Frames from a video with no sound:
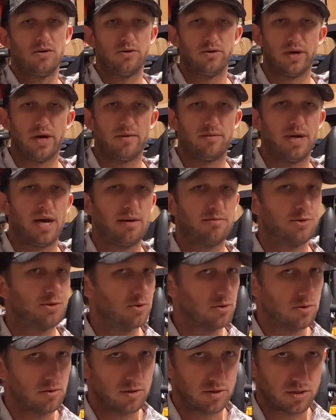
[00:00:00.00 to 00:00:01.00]
you got to be
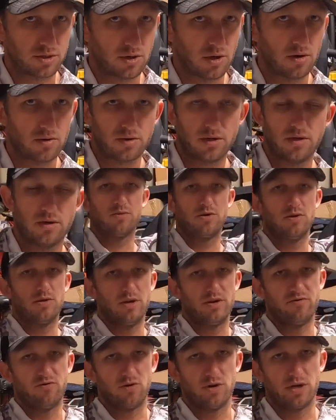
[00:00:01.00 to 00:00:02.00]
absolutely stoked.
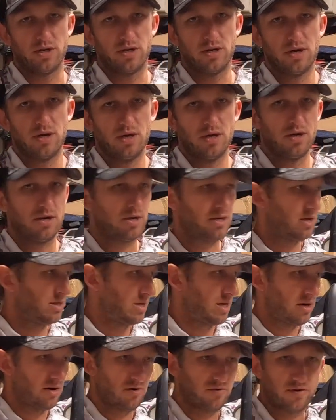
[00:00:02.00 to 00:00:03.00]
Delivery, get
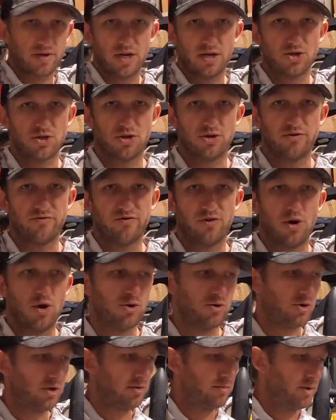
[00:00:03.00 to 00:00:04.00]
that notification on your
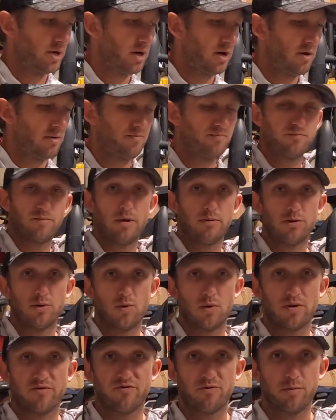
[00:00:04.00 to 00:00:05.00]
phone, your email, maybe you're
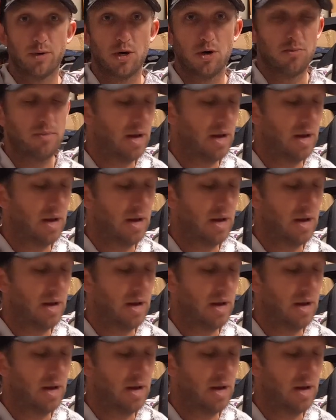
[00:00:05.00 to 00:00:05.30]
working from home,